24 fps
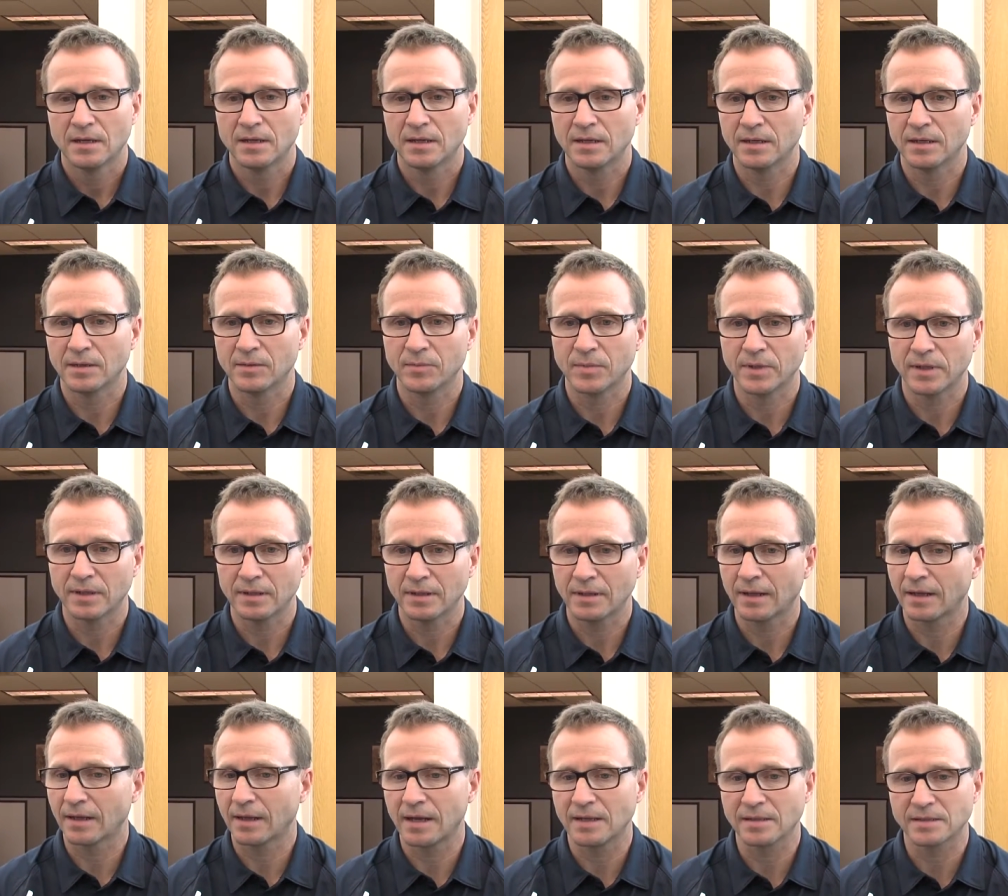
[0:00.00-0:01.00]
Um, but
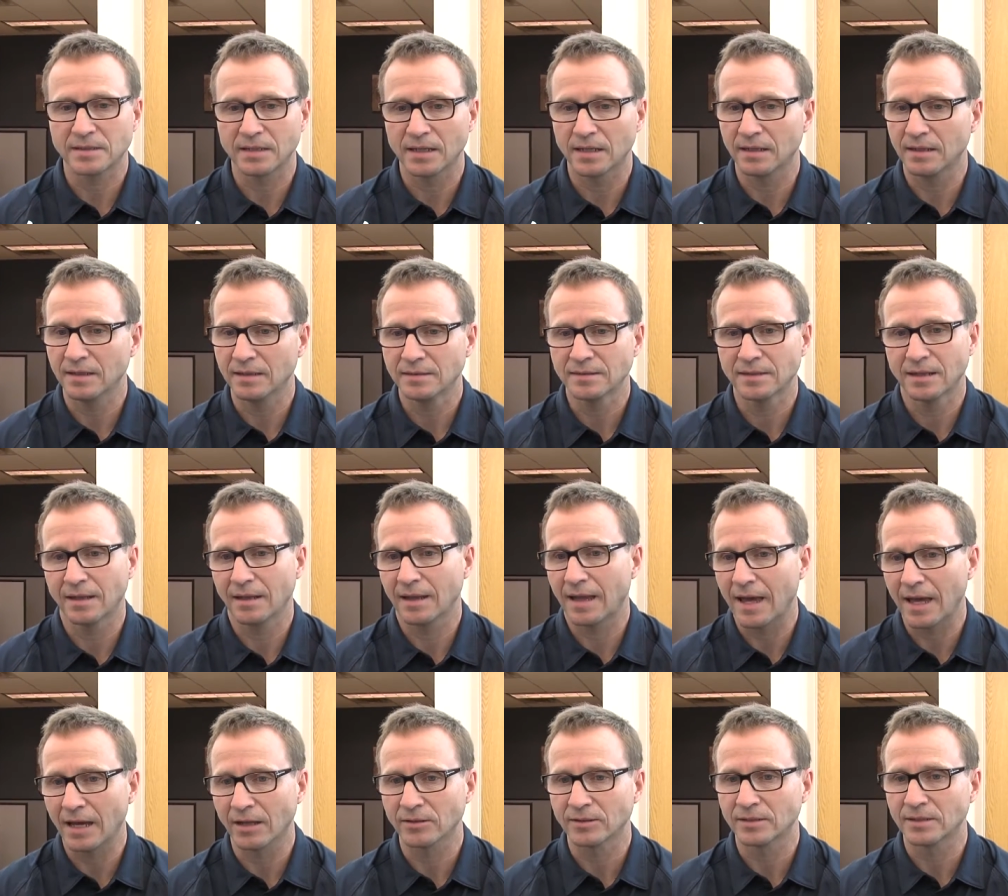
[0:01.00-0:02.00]
like I said, he's
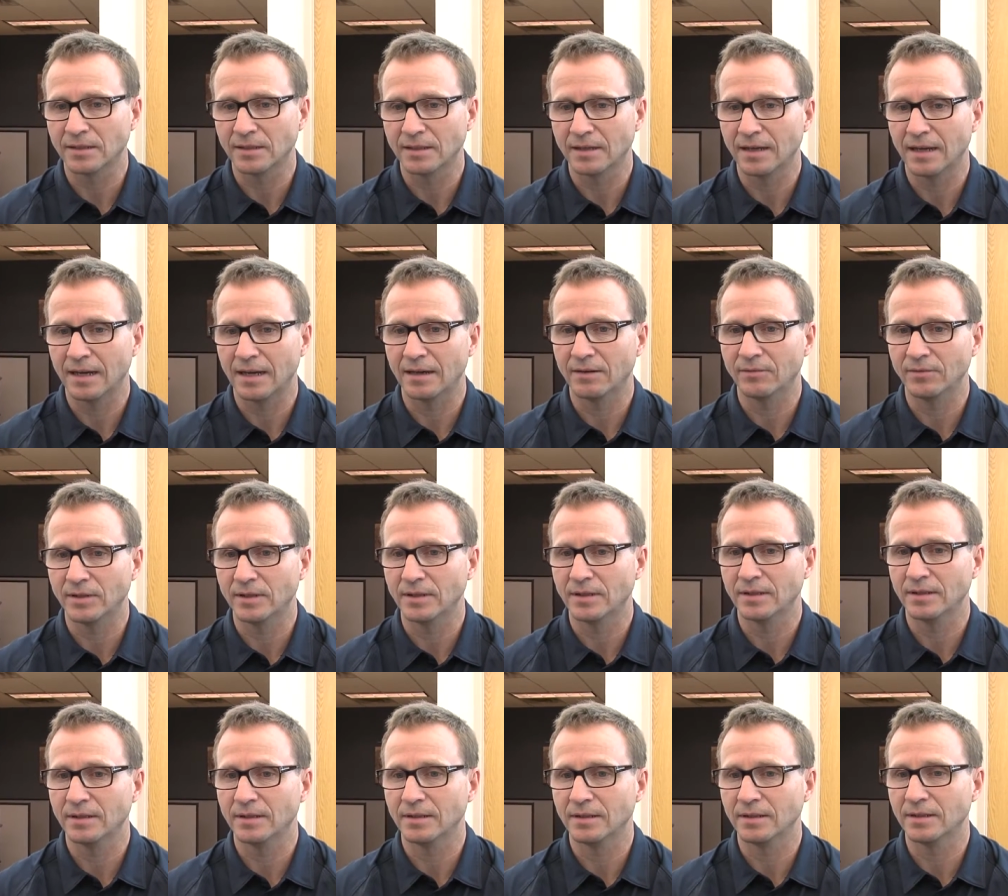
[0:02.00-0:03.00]
allowed to have
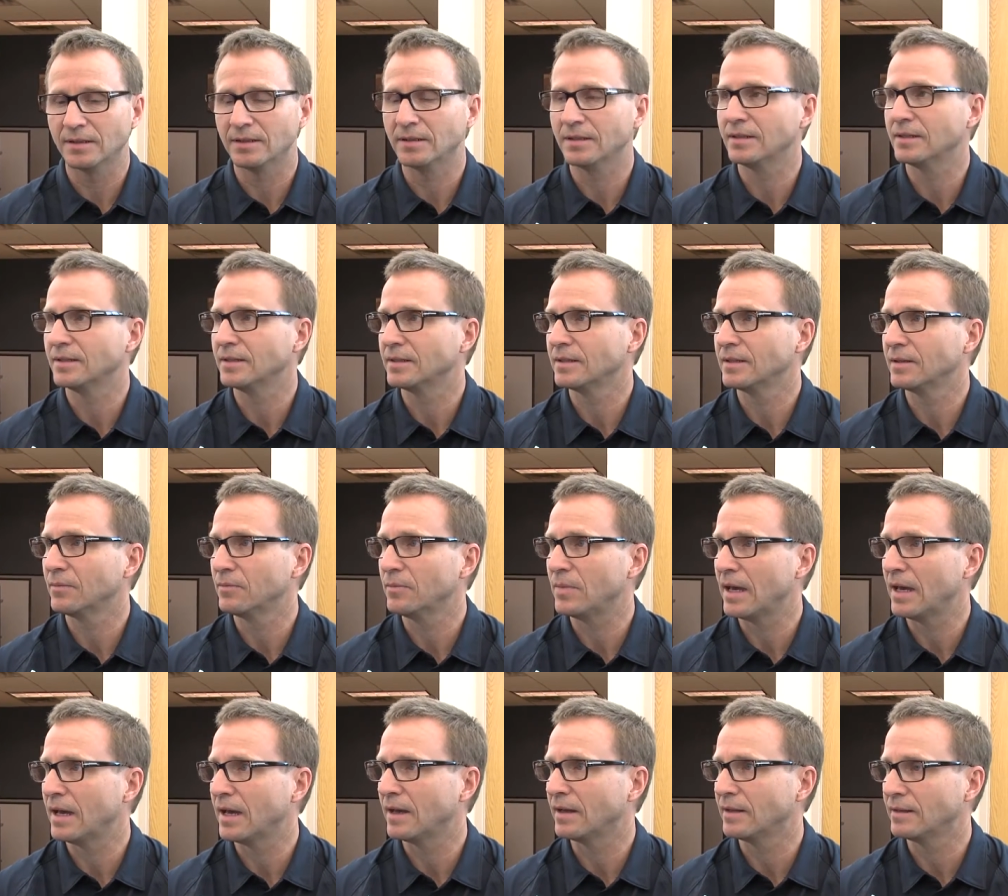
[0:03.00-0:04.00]
a, a, a
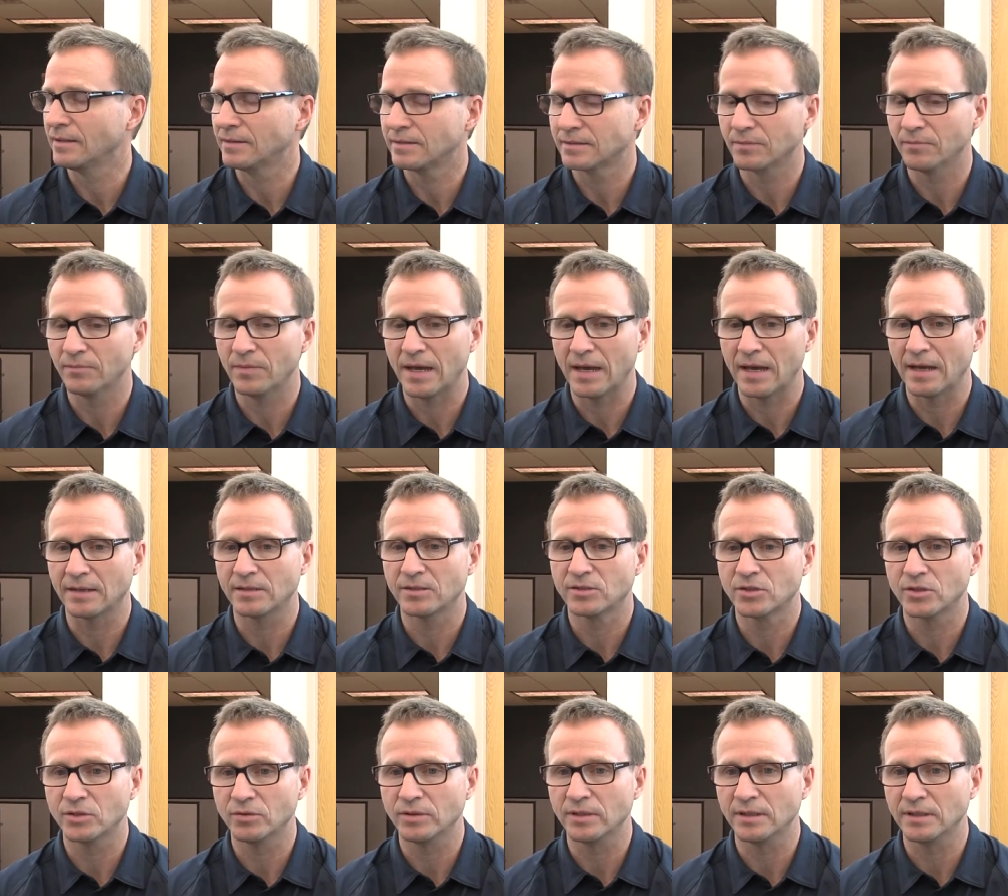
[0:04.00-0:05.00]
bad, some bad
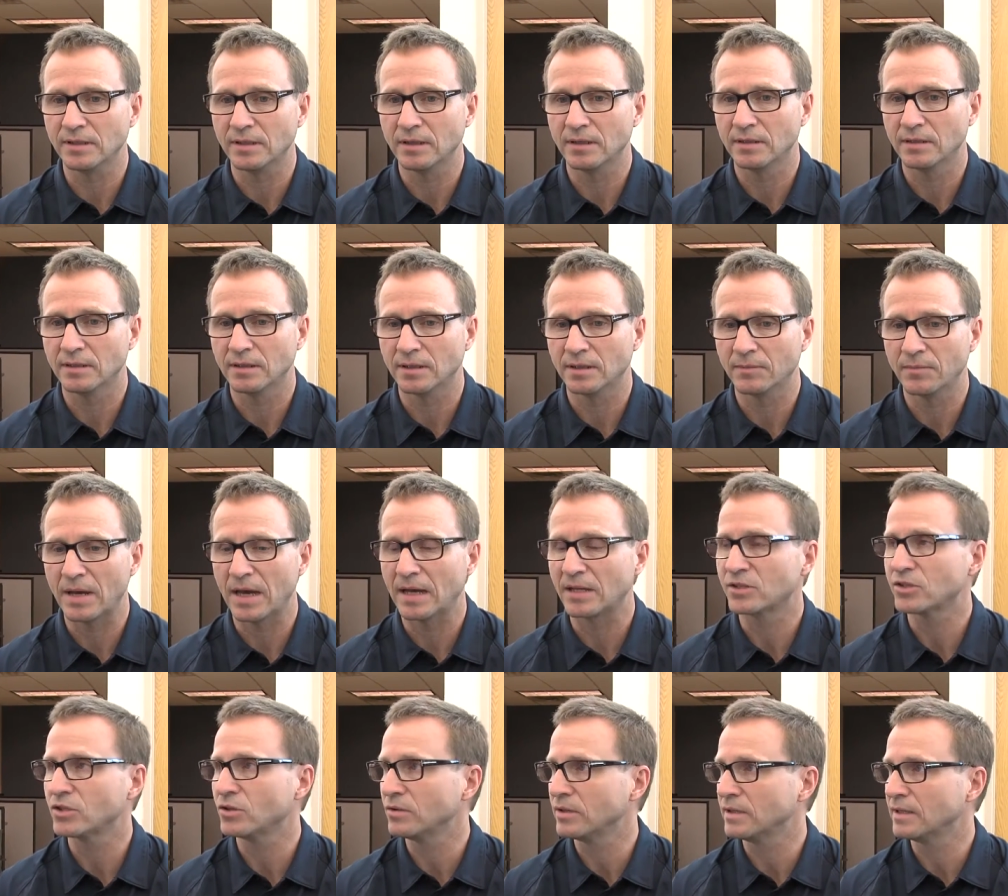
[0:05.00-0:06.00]
shooting, uh,
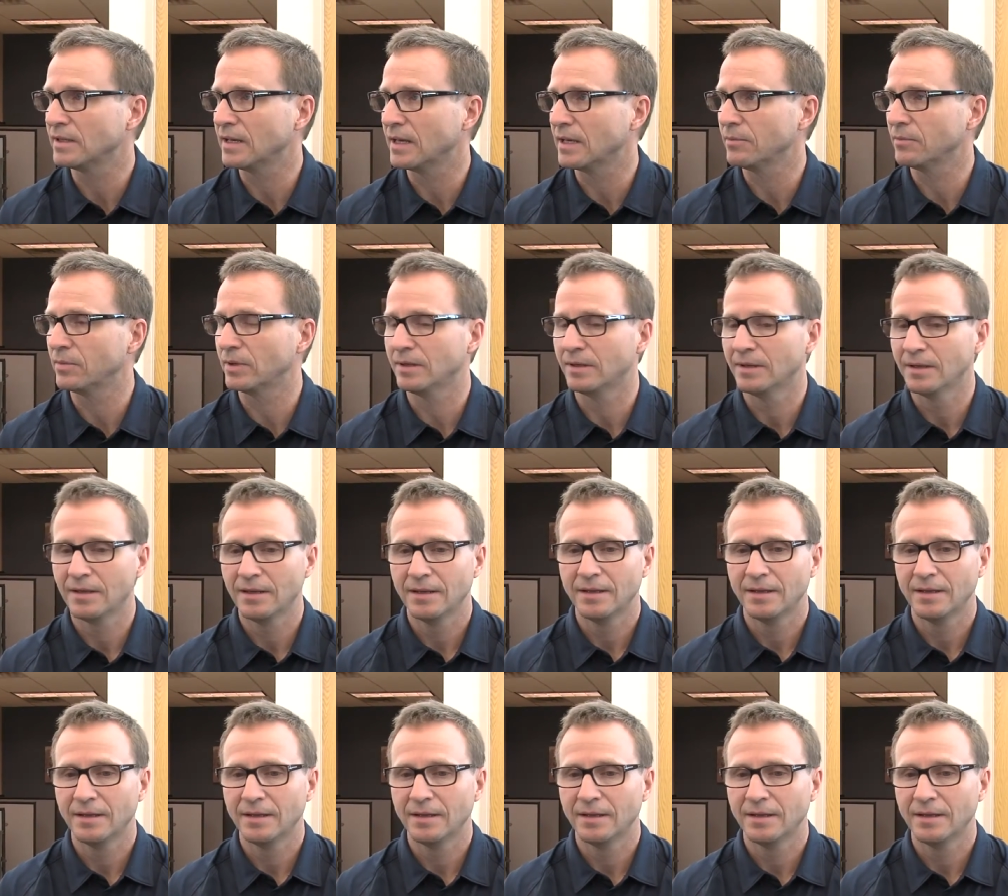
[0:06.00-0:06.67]
bad shooting game. But,